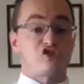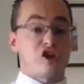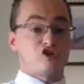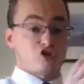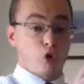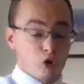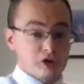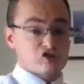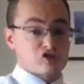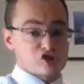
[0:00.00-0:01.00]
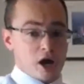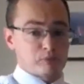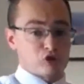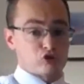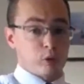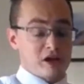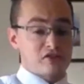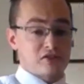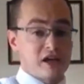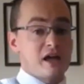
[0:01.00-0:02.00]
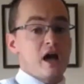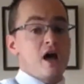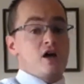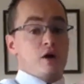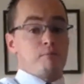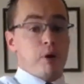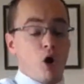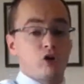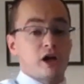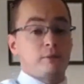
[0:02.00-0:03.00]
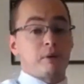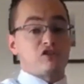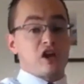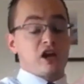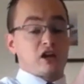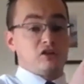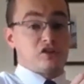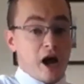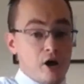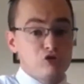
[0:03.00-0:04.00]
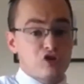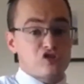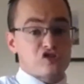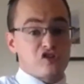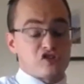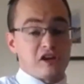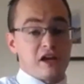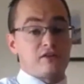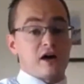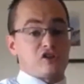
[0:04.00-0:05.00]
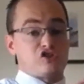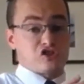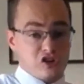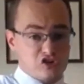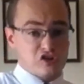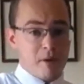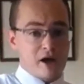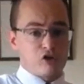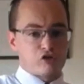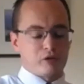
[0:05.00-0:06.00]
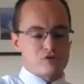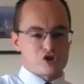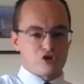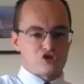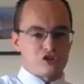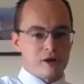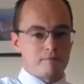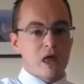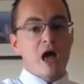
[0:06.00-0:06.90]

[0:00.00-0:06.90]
He has told us in chapter 23 that Paul had been taken down to Caesarea, that is 60 miles from Jerusalem.